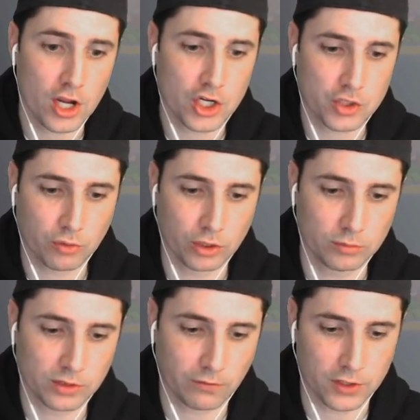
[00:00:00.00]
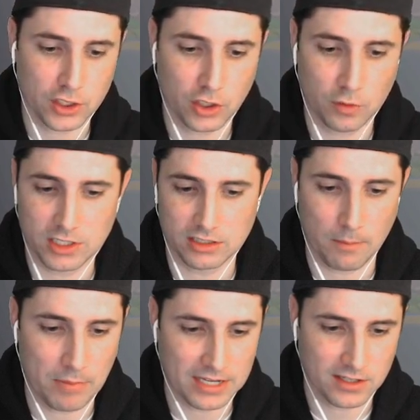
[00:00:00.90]
shrooms for 2, which is a
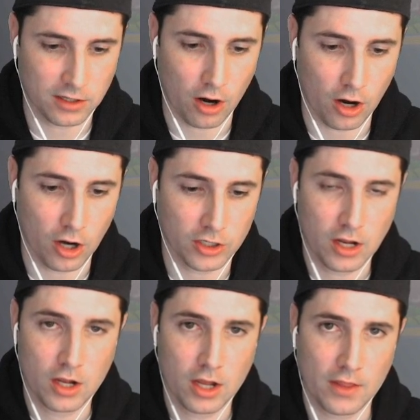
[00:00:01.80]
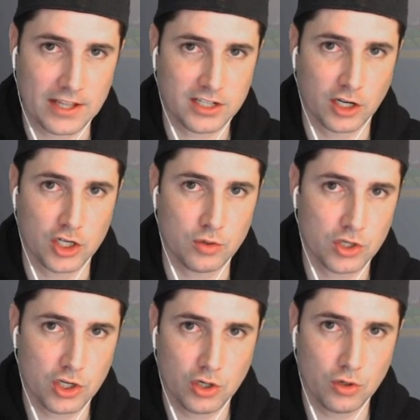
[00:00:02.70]
basic card. That's going to do
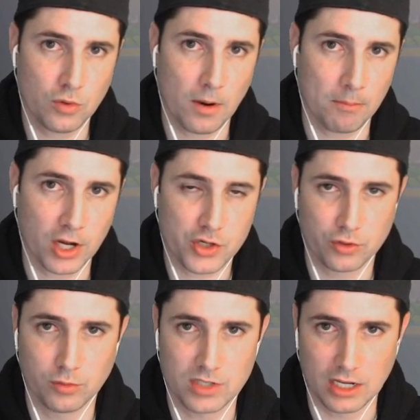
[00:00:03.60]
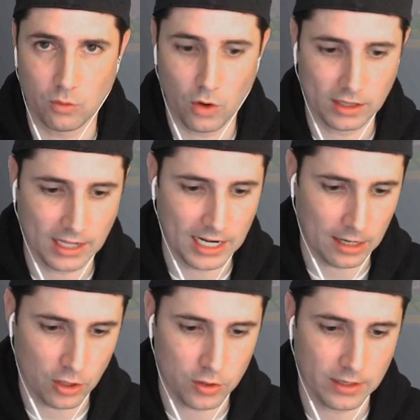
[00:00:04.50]
2 mushrooms in 1 lane. I
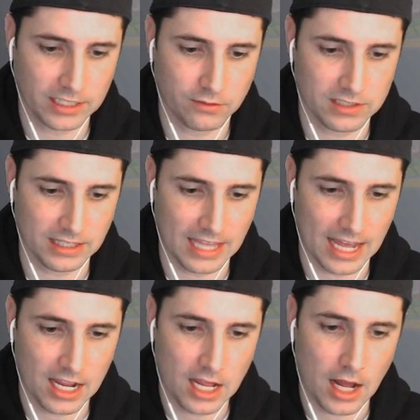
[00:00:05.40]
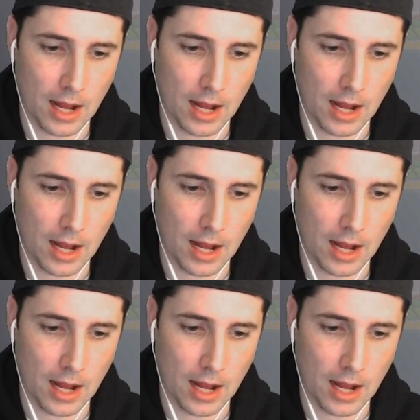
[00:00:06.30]
know you guys have seen that a